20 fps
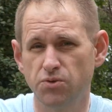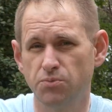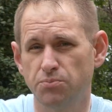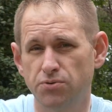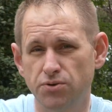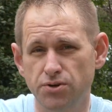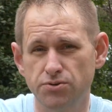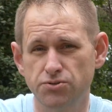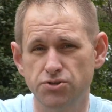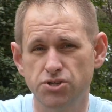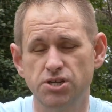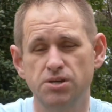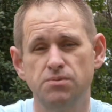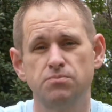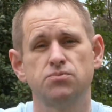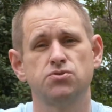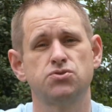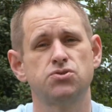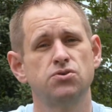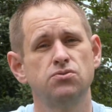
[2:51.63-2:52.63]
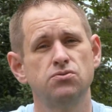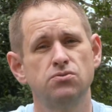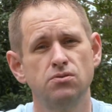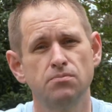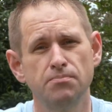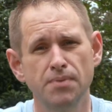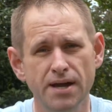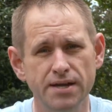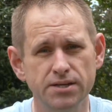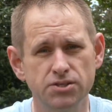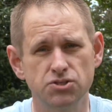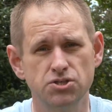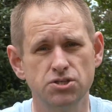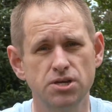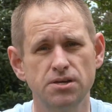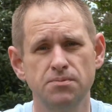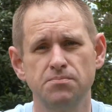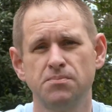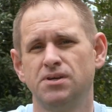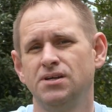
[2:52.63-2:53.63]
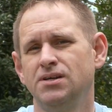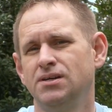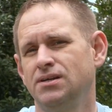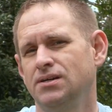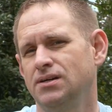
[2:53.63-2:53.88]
the Pro chip to the Max chip.